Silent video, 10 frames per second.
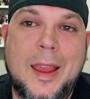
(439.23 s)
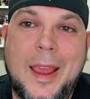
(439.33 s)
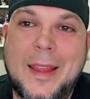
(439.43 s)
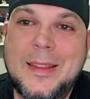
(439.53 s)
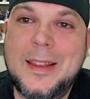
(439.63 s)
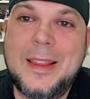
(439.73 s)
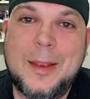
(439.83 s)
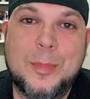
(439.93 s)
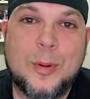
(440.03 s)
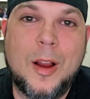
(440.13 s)
And then they
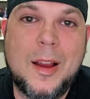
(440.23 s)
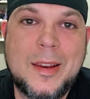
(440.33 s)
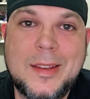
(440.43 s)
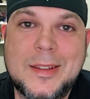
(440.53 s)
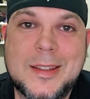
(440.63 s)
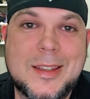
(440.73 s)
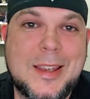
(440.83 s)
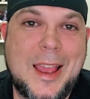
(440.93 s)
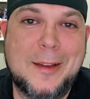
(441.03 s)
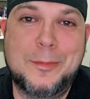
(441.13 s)
brought in
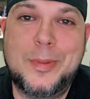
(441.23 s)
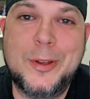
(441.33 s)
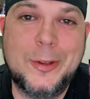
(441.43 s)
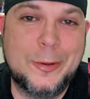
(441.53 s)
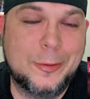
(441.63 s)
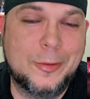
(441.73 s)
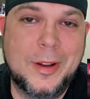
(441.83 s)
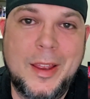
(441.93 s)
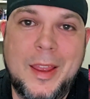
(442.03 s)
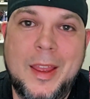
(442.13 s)
Sabu
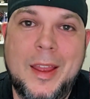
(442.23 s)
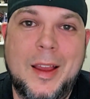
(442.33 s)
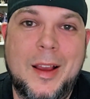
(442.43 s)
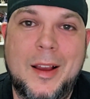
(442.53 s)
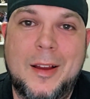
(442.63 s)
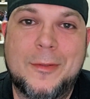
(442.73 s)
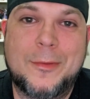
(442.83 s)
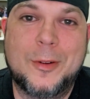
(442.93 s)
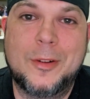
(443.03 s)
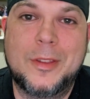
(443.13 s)

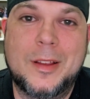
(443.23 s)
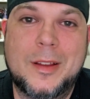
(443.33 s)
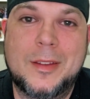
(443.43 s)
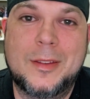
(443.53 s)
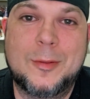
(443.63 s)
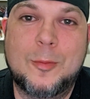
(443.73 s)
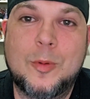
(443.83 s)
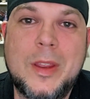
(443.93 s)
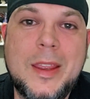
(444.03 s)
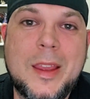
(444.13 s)
for the
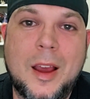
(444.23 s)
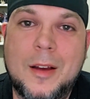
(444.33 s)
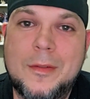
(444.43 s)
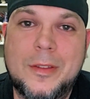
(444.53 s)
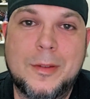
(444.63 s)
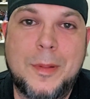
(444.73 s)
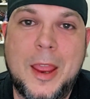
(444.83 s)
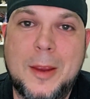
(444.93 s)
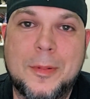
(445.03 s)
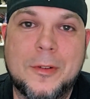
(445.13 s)
week of the
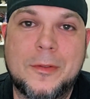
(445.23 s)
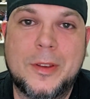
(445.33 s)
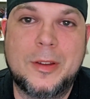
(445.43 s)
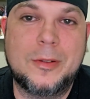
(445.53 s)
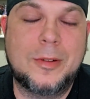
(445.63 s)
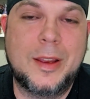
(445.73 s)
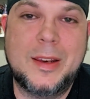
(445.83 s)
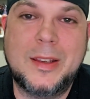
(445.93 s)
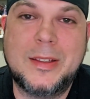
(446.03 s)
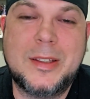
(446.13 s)
pay-per-view,
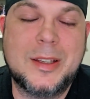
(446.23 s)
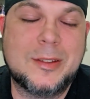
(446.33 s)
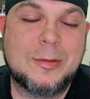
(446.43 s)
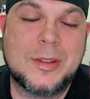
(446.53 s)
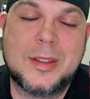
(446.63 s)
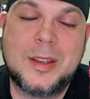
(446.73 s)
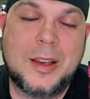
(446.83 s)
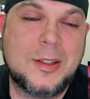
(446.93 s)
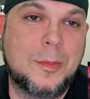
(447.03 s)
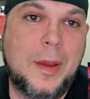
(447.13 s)
and it just was
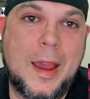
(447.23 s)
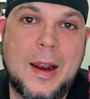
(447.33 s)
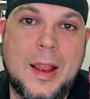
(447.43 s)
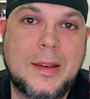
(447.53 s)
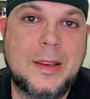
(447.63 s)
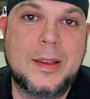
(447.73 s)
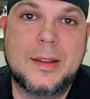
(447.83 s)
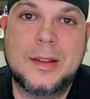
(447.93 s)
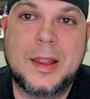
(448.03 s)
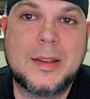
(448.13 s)
such a bad
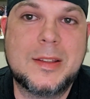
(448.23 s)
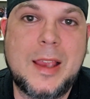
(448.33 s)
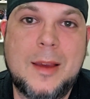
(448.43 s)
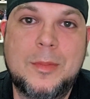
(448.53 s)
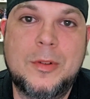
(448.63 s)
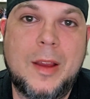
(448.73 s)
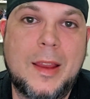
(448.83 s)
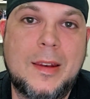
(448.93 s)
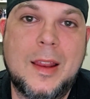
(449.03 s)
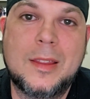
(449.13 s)
idea. Like, Sabu
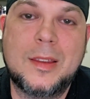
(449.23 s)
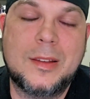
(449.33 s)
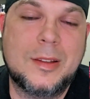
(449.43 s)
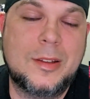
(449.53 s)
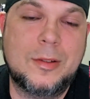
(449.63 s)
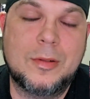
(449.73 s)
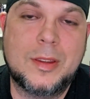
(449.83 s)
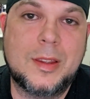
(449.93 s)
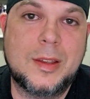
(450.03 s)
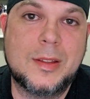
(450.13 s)
had nothing to do
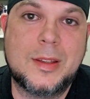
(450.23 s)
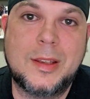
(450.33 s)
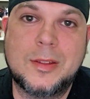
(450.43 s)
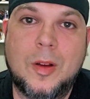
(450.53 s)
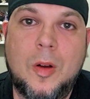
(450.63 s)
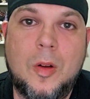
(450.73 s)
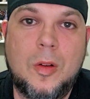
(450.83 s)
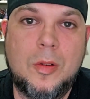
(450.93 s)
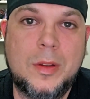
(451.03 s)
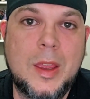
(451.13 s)
with this. He's
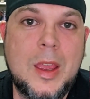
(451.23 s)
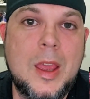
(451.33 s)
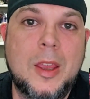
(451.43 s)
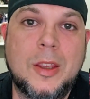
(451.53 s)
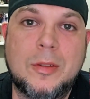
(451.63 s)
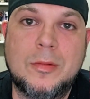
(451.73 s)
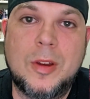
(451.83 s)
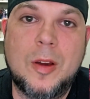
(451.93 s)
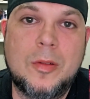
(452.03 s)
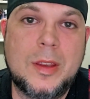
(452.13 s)
old. You
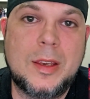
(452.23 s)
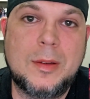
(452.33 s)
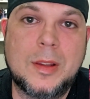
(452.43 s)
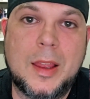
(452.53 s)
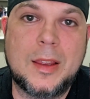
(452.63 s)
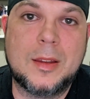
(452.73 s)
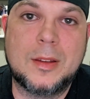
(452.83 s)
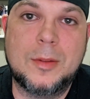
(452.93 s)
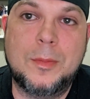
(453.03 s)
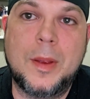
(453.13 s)
know that he like
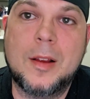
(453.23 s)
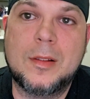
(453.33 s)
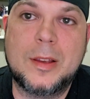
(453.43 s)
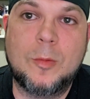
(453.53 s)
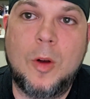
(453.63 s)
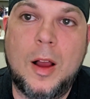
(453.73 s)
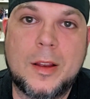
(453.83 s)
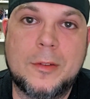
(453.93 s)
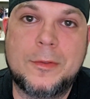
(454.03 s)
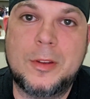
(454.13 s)
could barely
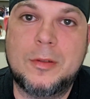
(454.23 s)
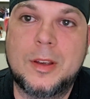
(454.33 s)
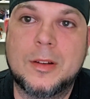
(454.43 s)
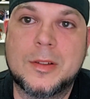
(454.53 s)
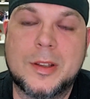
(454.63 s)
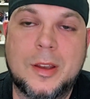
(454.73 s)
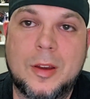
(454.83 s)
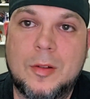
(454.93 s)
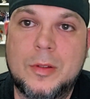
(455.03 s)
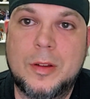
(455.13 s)
walk a few years
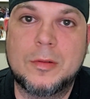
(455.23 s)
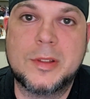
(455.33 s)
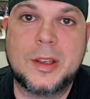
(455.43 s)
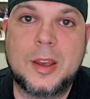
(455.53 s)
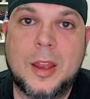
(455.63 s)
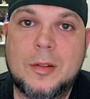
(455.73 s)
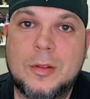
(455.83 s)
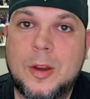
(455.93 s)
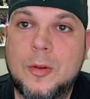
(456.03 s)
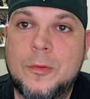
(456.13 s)
ago, and there was a
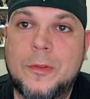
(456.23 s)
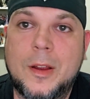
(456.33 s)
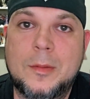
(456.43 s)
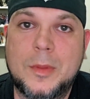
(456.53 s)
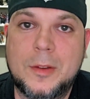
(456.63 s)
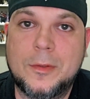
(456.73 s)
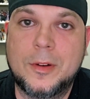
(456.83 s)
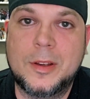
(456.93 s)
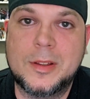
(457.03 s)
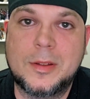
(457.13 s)
GoFundMe
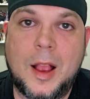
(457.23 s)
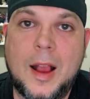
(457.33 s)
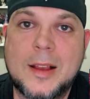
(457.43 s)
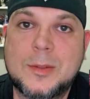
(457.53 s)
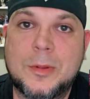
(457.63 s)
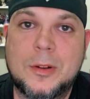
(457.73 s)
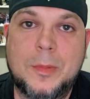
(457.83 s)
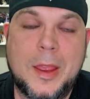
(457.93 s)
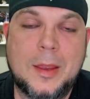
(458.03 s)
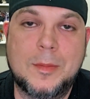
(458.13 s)
for his hospital
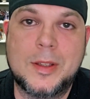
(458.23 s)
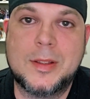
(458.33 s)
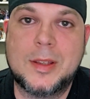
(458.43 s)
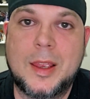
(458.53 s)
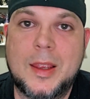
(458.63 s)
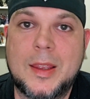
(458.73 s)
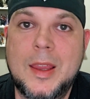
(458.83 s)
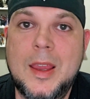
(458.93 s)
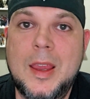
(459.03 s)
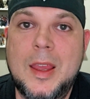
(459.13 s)
payments. Like,
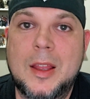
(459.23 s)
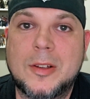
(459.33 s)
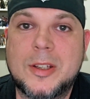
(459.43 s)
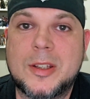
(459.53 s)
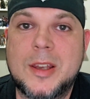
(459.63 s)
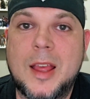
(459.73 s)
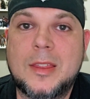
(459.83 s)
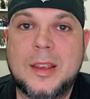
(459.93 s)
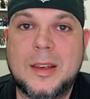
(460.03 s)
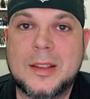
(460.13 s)
there's just
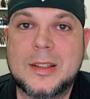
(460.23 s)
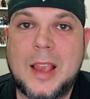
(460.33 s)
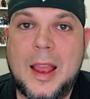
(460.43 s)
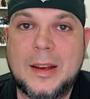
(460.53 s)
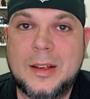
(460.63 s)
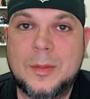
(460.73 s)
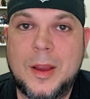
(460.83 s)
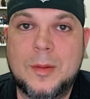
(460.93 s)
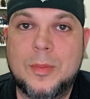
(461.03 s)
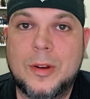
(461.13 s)
nothing exciting
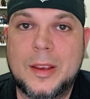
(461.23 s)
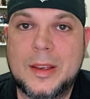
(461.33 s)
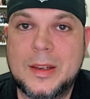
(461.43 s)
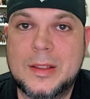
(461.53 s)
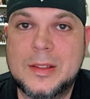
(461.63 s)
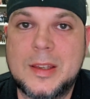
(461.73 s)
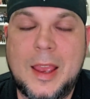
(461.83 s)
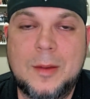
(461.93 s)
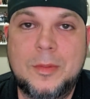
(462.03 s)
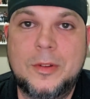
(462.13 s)
about bringing in
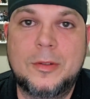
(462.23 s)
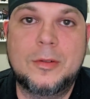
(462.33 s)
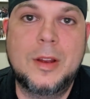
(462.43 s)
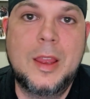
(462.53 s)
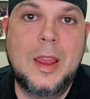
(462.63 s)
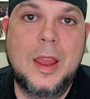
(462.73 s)
Sabu.